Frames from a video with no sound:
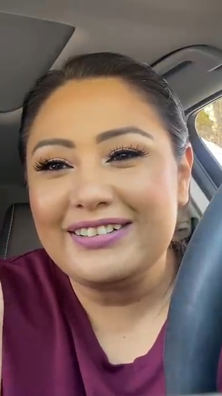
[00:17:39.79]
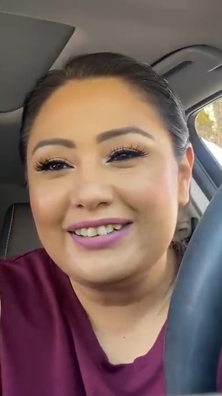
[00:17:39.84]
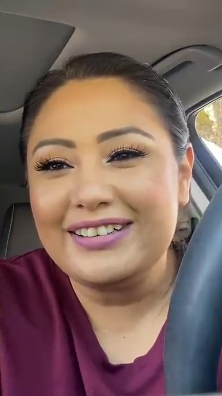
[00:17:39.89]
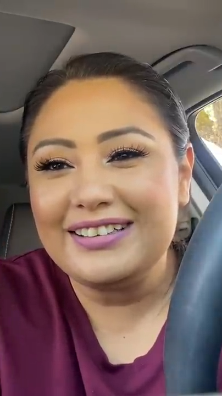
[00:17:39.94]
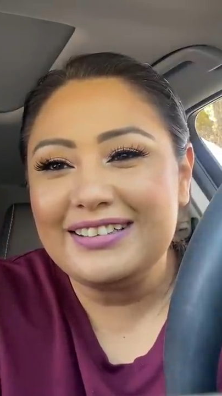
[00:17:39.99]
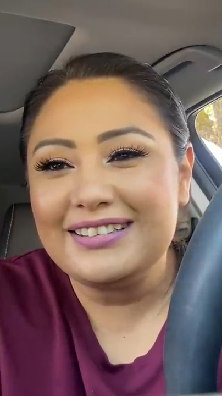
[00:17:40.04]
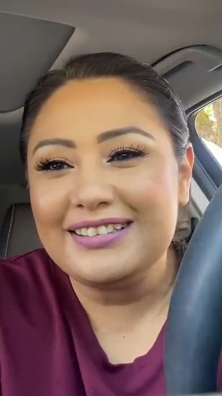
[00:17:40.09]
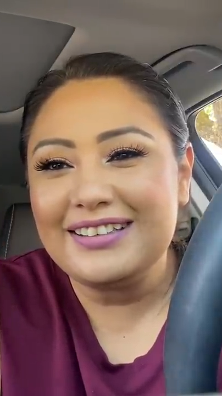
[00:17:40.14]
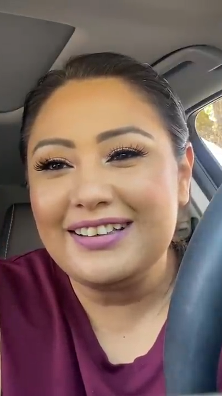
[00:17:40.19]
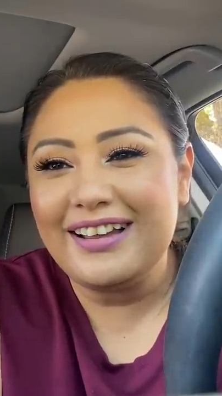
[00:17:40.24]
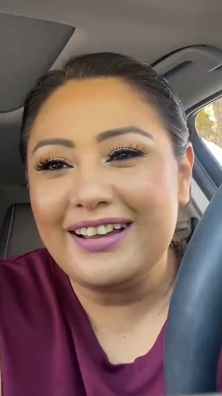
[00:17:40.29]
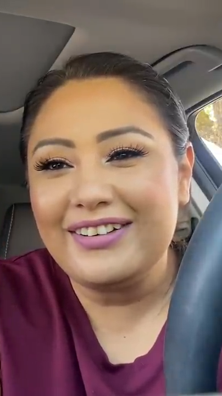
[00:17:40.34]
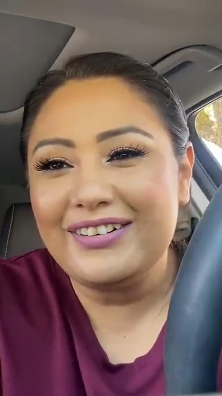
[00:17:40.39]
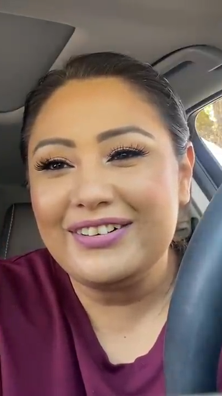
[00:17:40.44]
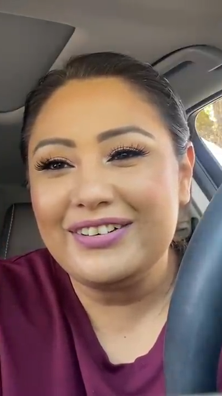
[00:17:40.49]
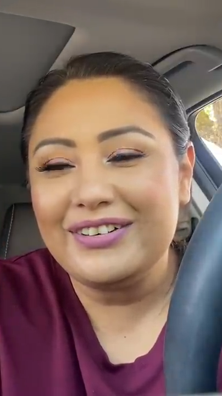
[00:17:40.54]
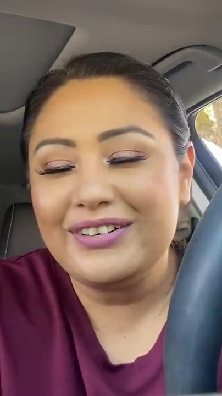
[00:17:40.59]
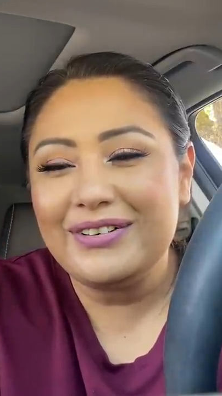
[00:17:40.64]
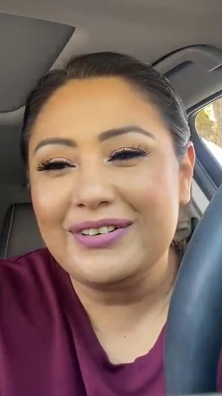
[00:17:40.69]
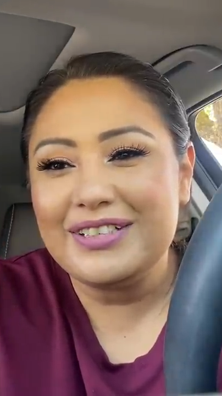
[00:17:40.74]
It's, I
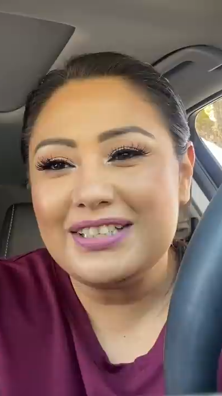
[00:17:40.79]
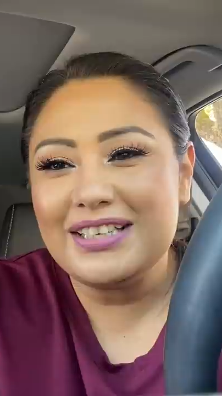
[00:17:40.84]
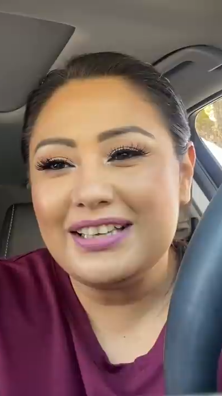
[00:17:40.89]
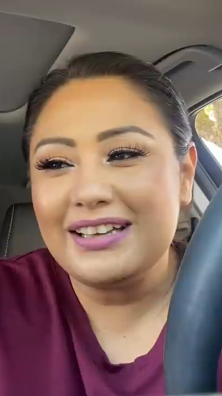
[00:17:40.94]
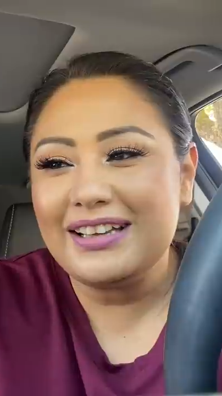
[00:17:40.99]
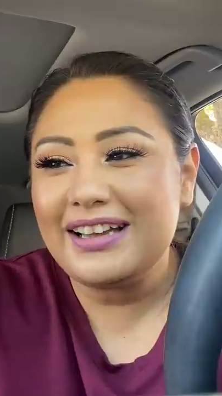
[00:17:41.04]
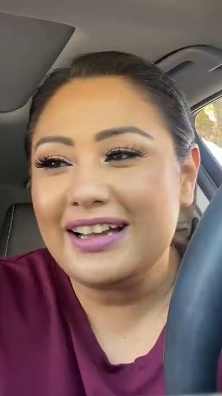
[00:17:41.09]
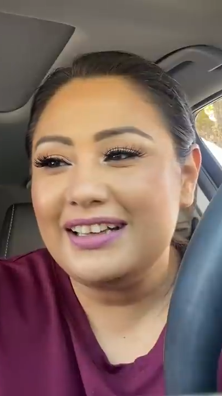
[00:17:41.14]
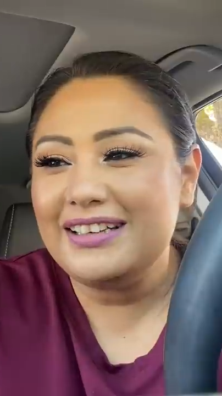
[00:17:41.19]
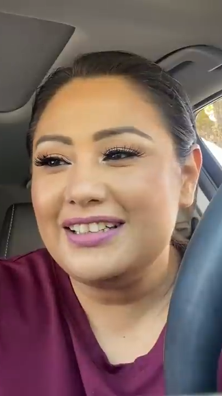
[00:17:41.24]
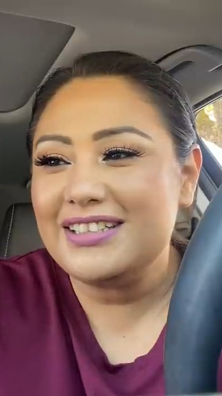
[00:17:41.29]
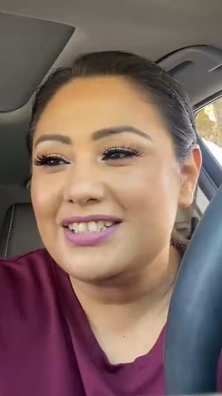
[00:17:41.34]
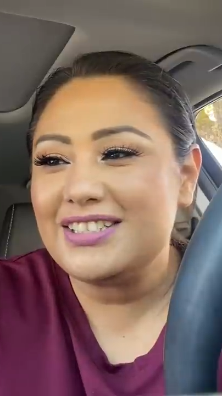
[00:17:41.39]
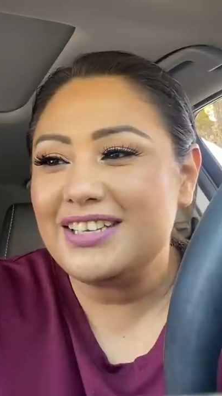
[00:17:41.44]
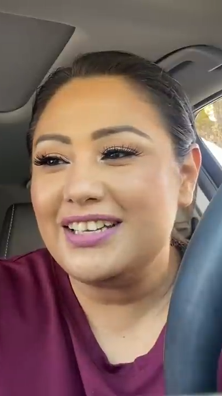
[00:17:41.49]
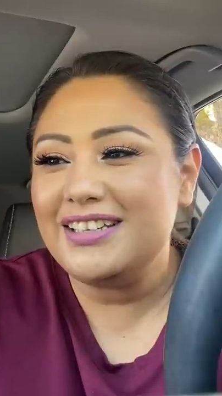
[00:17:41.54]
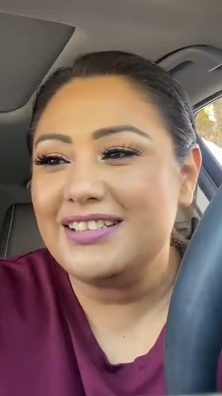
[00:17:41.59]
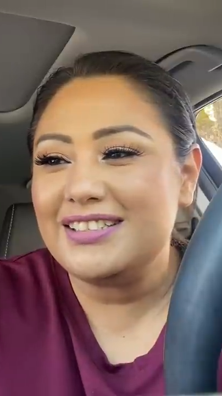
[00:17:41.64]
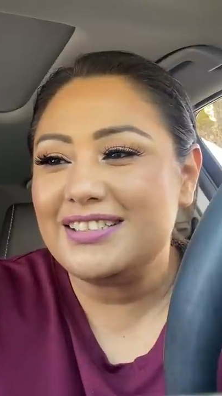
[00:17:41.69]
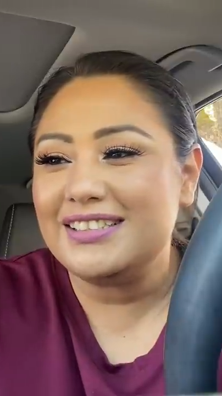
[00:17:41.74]
don't know, it, it kind of
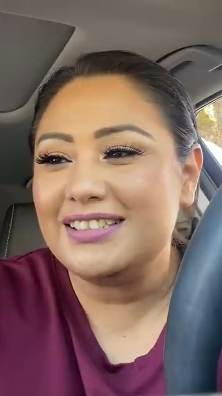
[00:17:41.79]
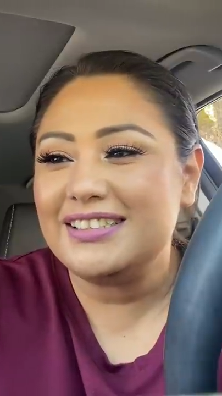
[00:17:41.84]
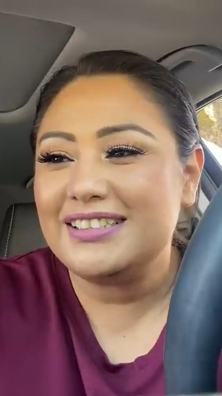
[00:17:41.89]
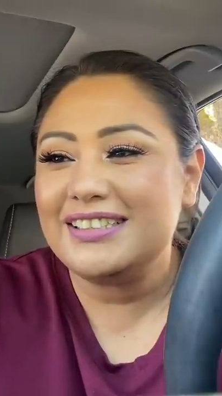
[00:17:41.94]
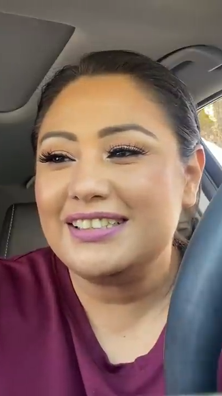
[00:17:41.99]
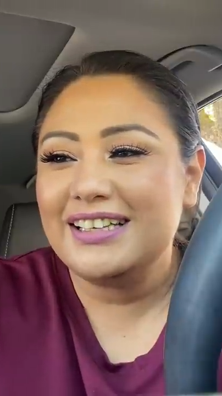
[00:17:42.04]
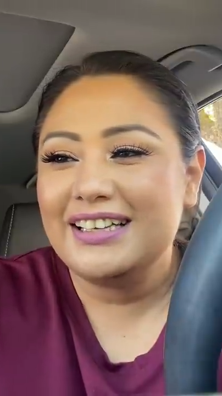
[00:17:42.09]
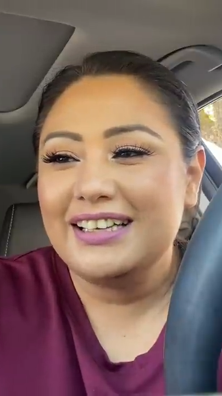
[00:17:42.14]
changes.